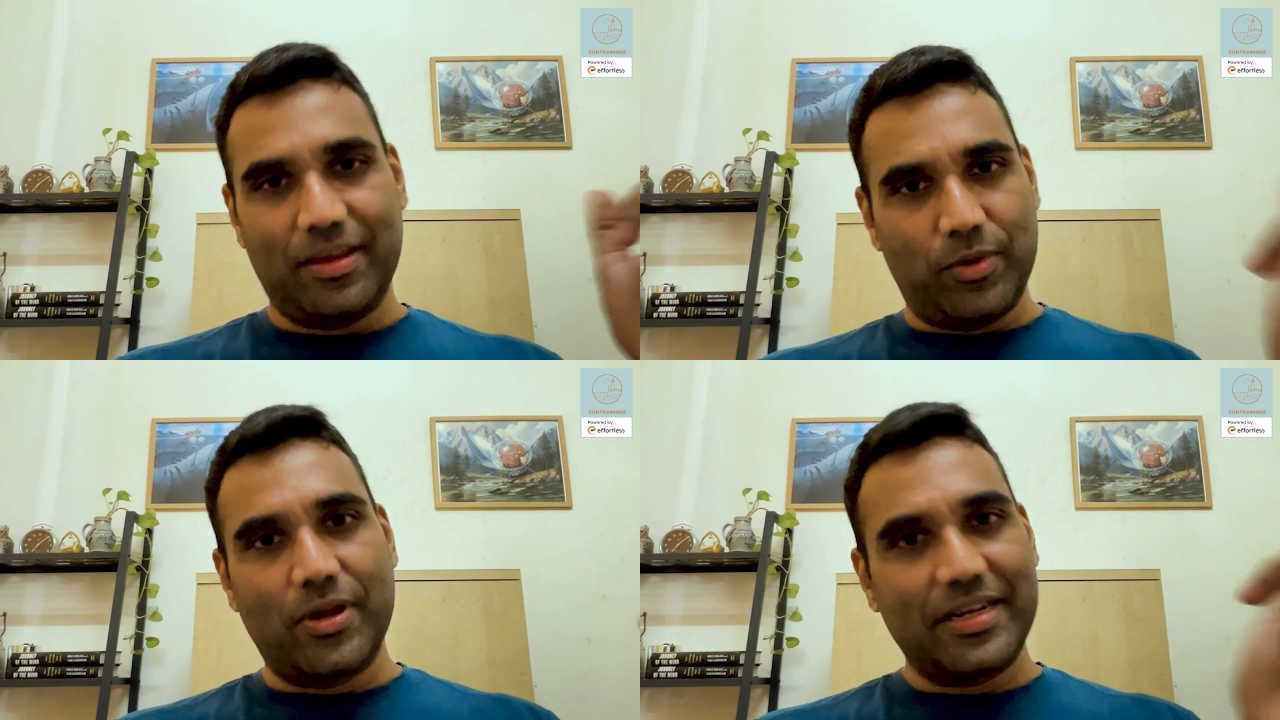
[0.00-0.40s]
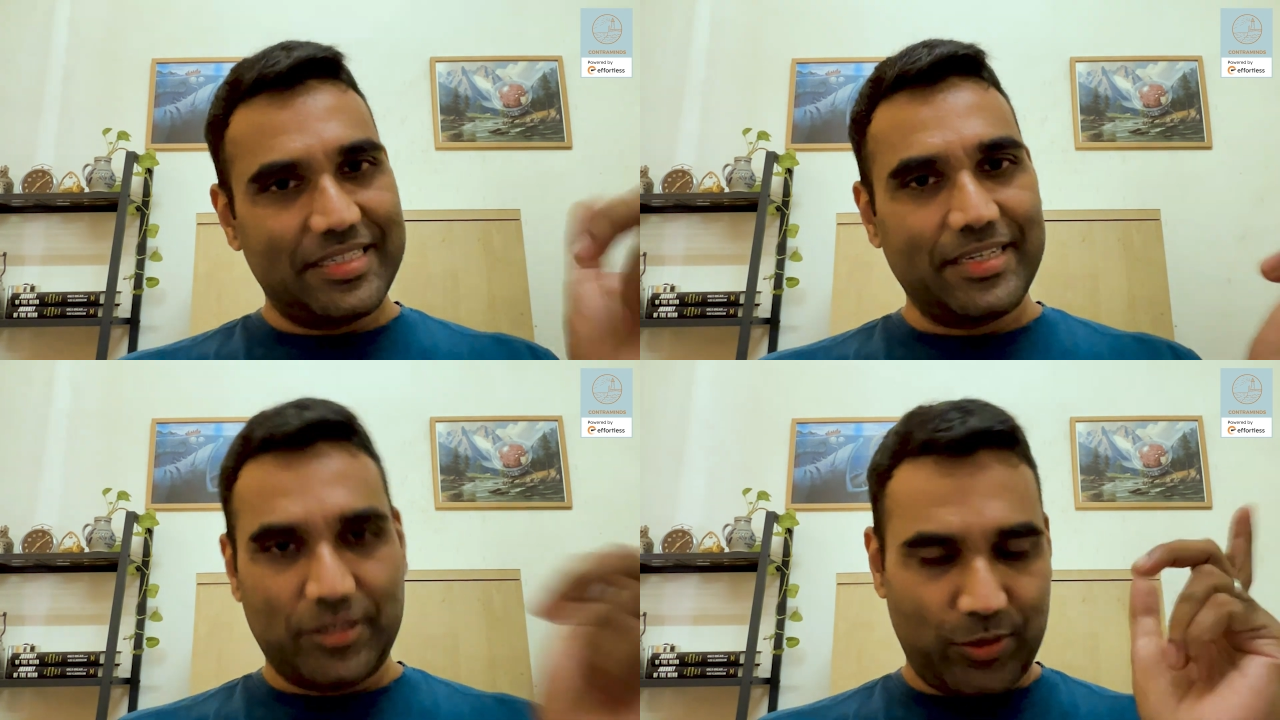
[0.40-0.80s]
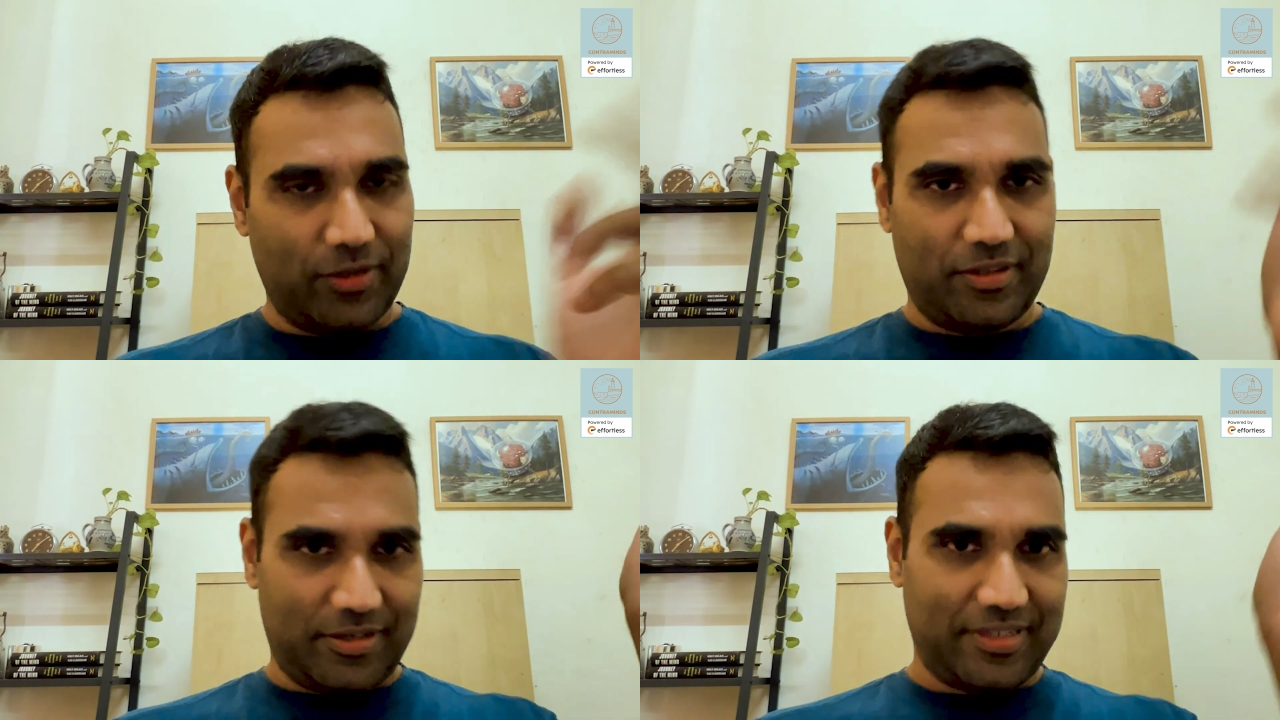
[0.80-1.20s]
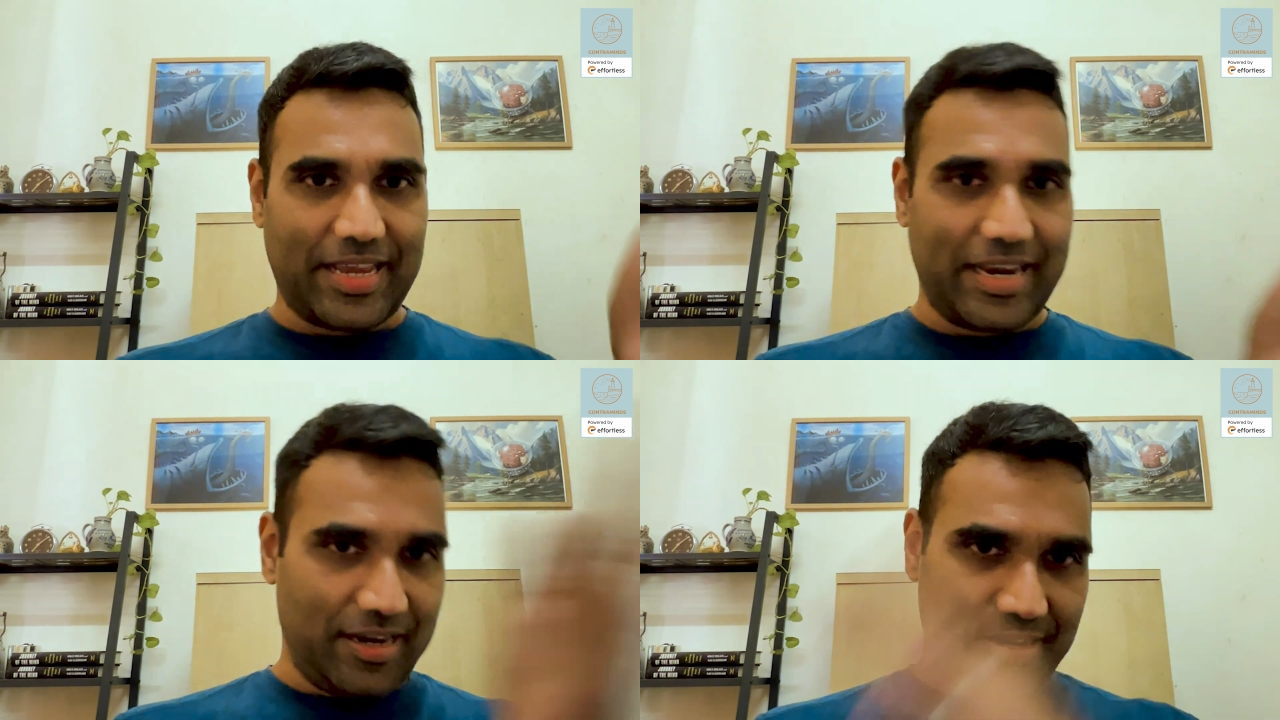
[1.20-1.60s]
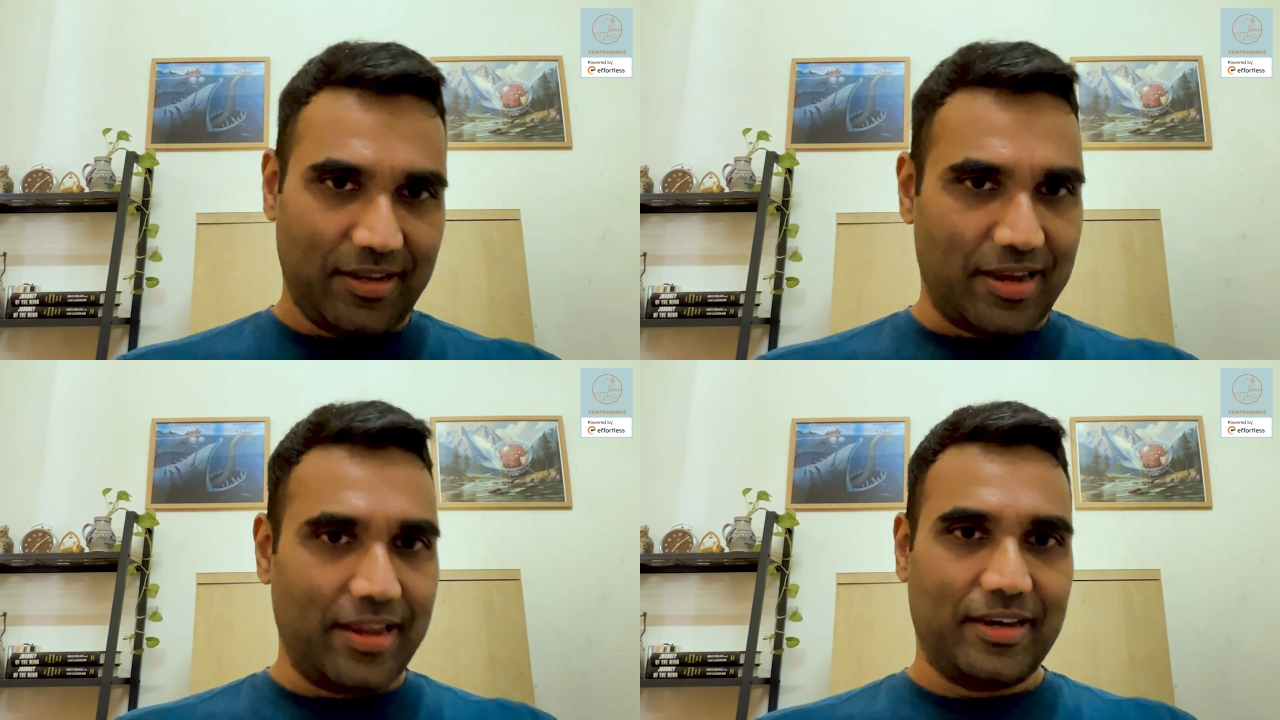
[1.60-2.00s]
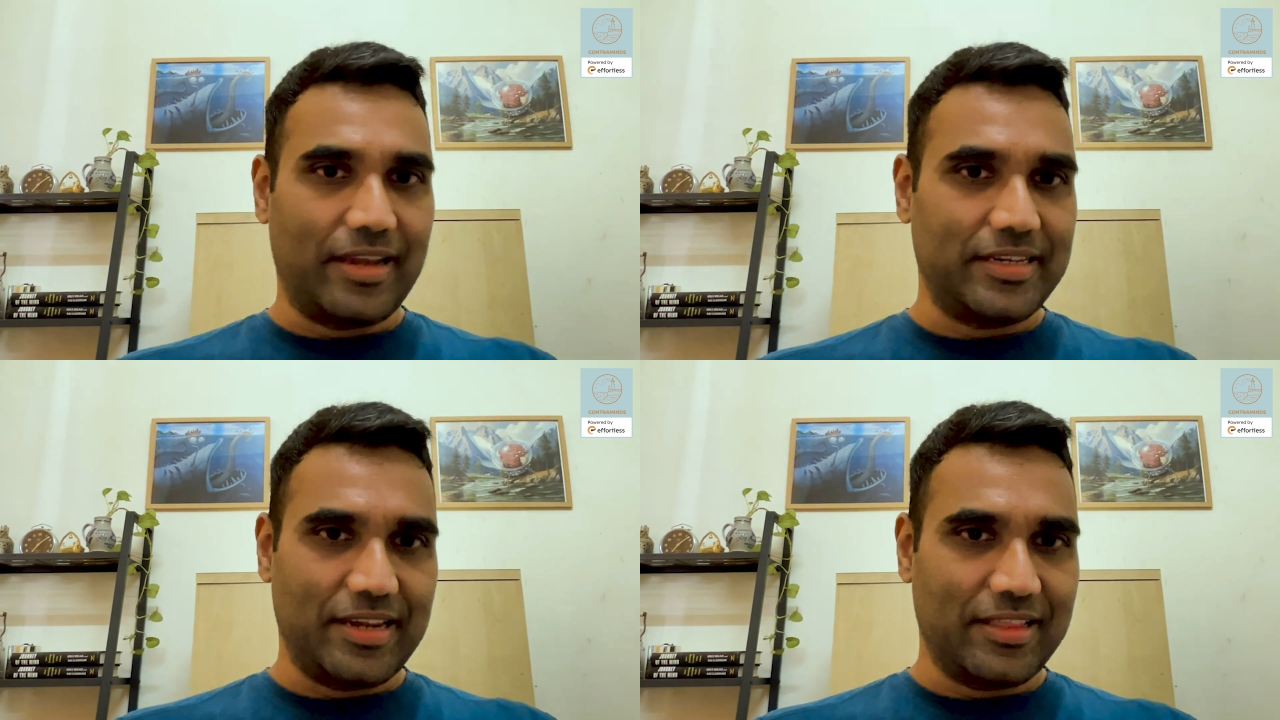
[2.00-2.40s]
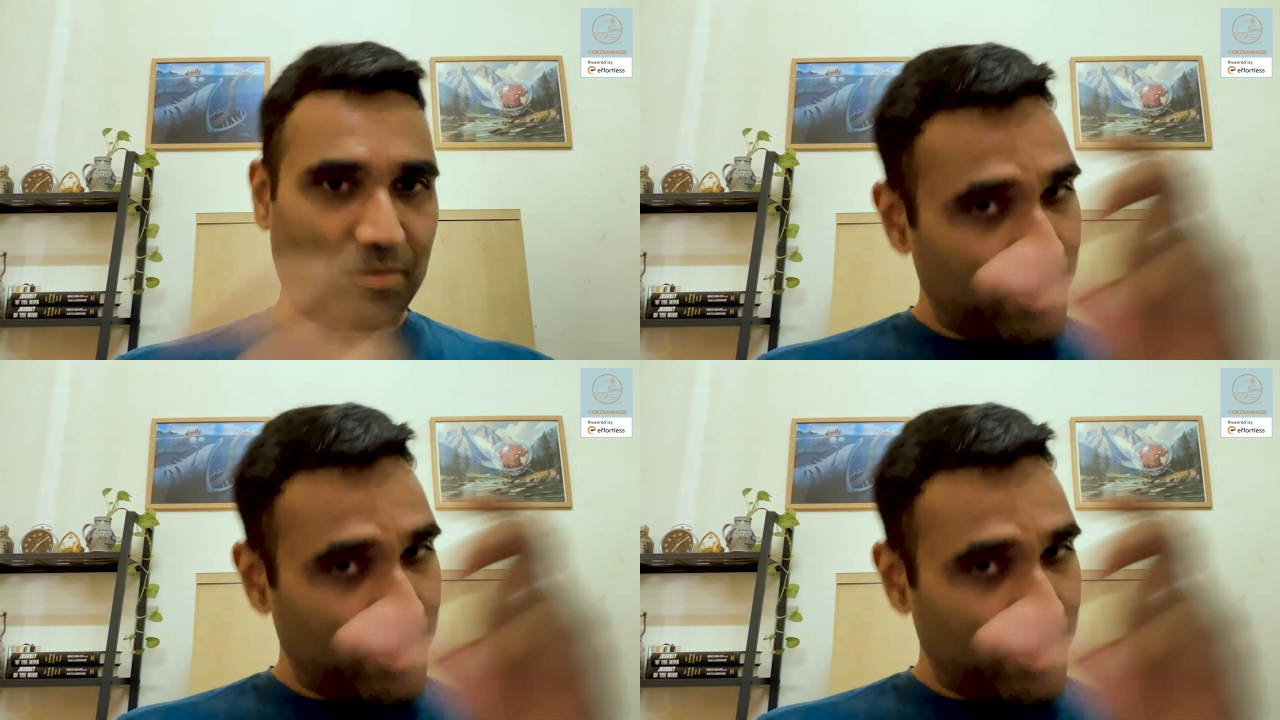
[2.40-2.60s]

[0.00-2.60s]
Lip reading: When you add the second and the 99